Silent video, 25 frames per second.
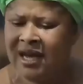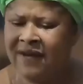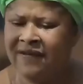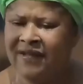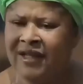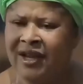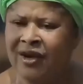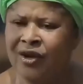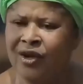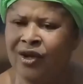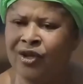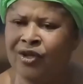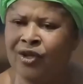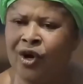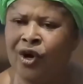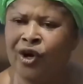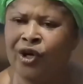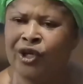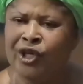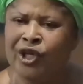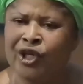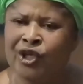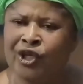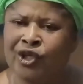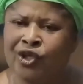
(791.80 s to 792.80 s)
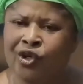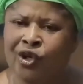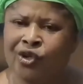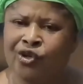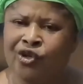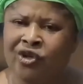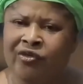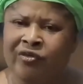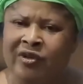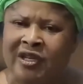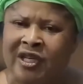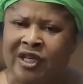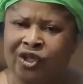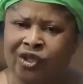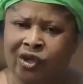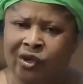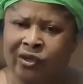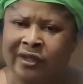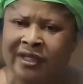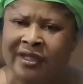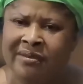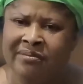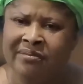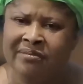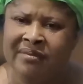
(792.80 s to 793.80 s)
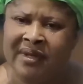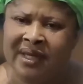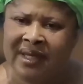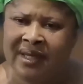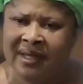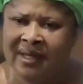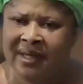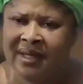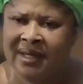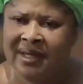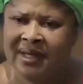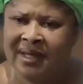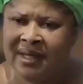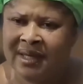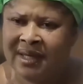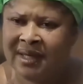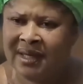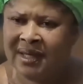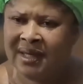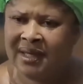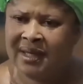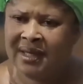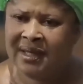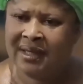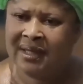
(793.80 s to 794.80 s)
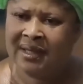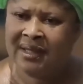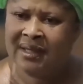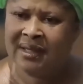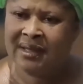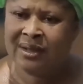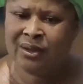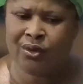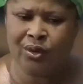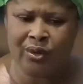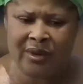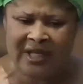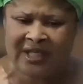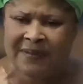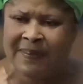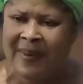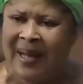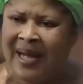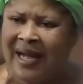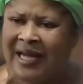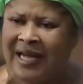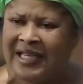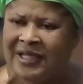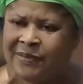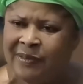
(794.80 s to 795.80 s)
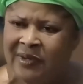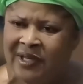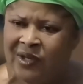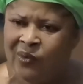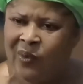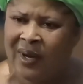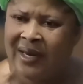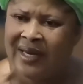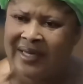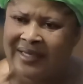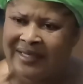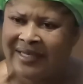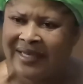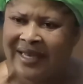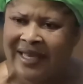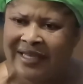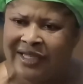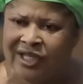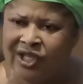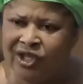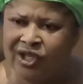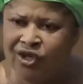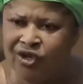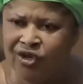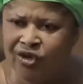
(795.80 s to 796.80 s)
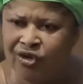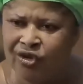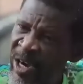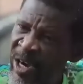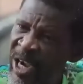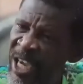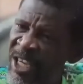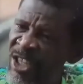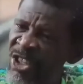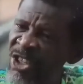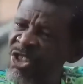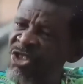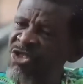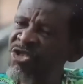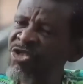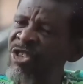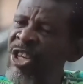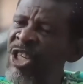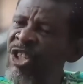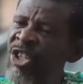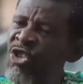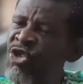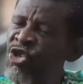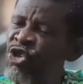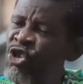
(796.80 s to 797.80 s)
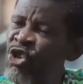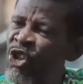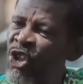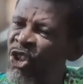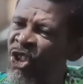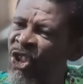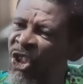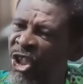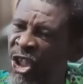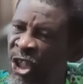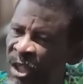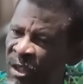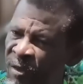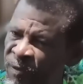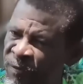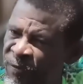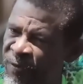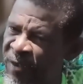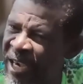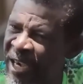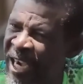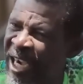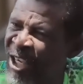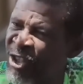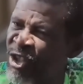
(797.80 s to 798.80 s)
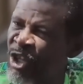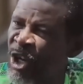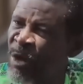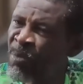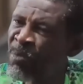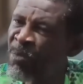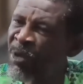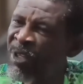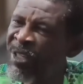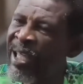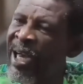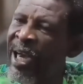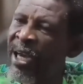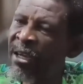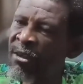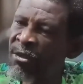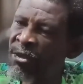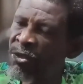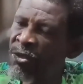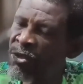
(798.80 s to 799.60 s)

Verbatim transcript: After all the insults, you've been insulting me. You. So this man has been the one instigating You are a disgrace to yourself and your mother.